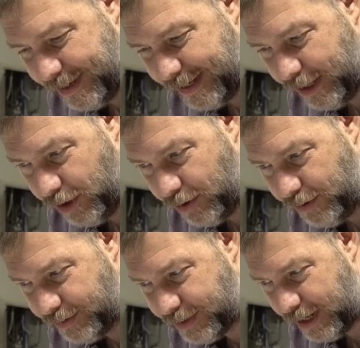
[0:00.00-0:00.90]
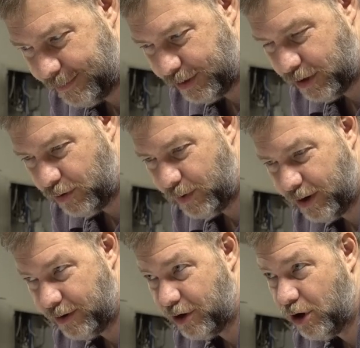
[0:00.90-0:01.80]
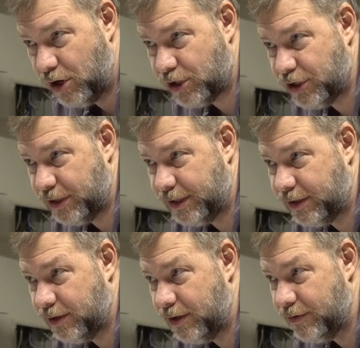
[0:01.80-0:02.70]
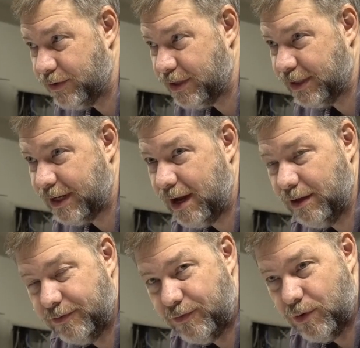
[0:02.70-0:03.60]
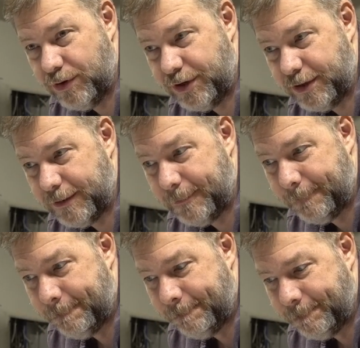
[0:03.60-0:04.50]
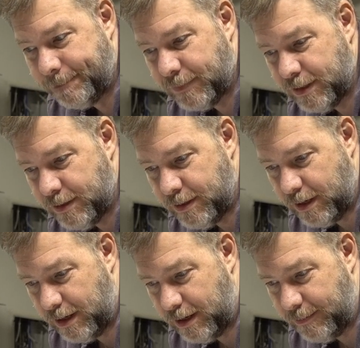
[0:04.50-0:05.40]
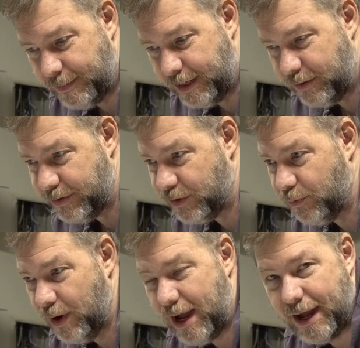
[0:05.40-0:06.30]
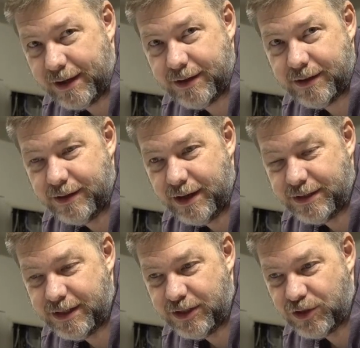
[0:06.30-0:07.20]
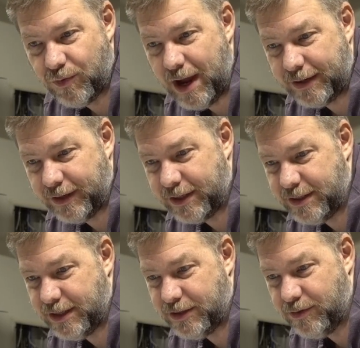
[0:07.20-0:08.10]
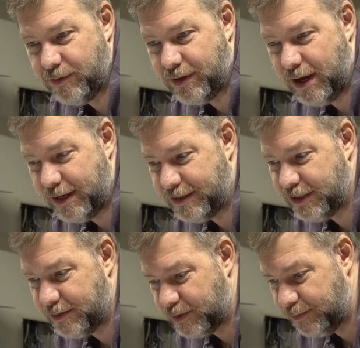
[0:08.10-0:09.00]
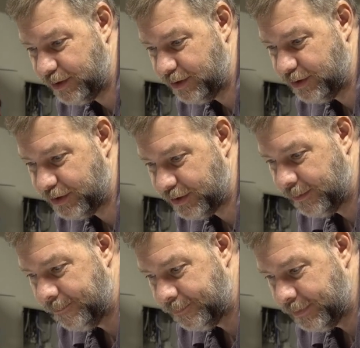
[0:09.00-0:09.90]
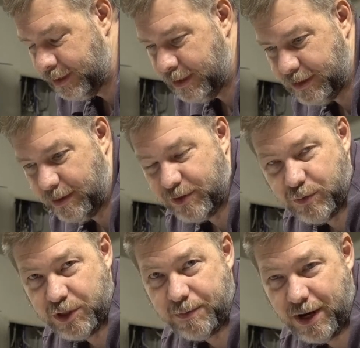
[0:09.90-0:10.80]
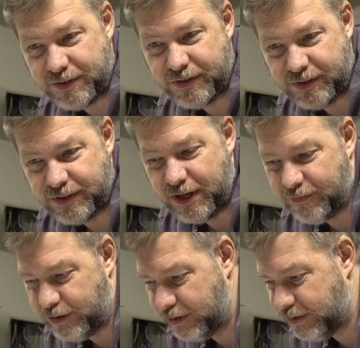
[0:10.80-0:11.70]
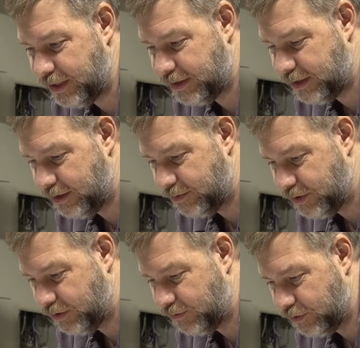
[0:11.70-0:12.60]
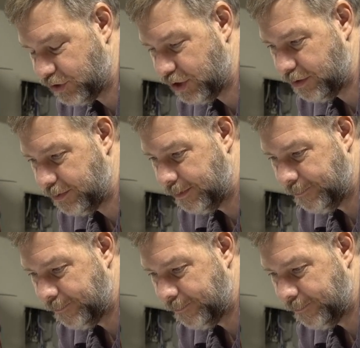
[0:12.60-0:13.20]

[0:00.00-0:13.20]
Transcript: a long time ago where an auction had closed in California. And it was a rack, a 19-inch rack that contained 2 of the High-End Systems computers, some of the switch boxes and stuff, and you could see that it was used for a show.